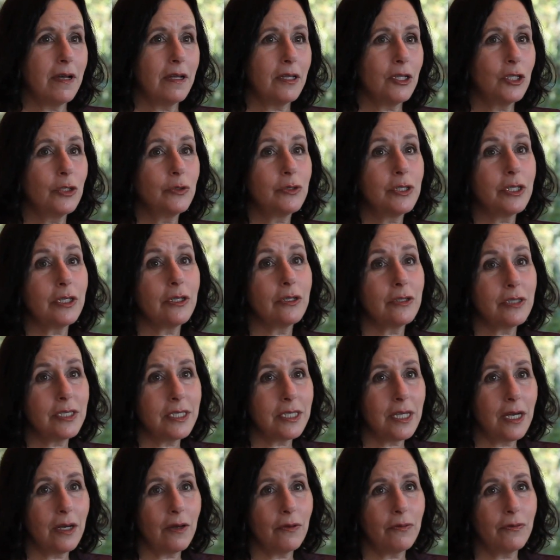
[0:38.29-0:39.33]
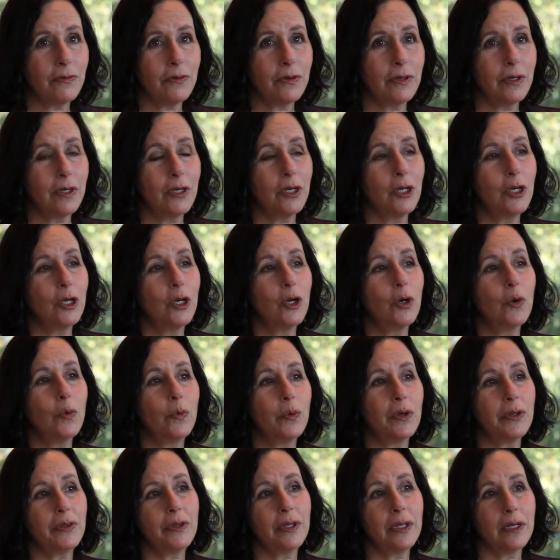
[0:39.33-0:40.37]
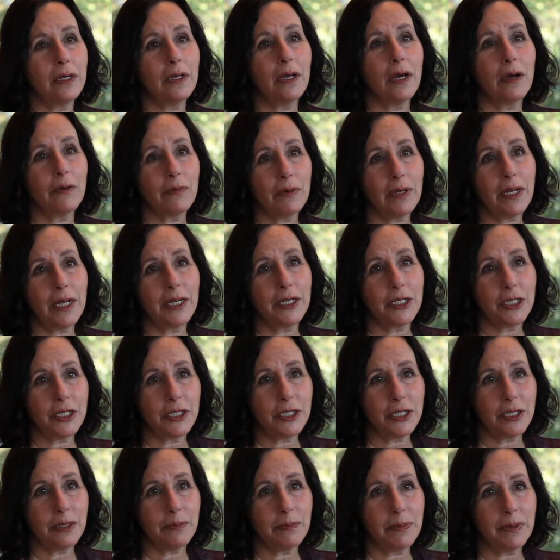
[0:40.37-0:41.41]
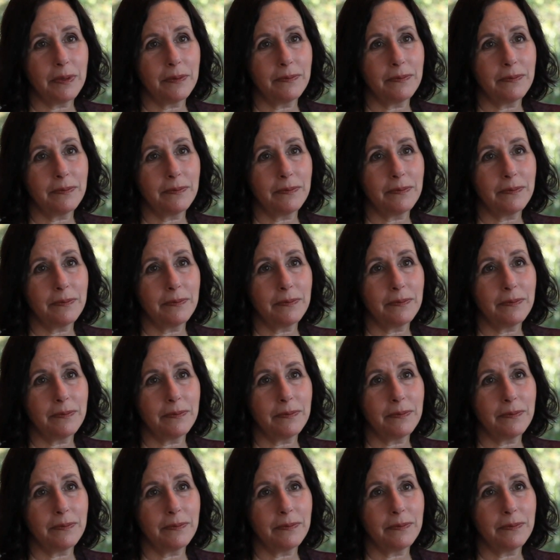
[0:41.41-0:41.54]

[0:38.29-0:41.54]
losing herself within a relationship.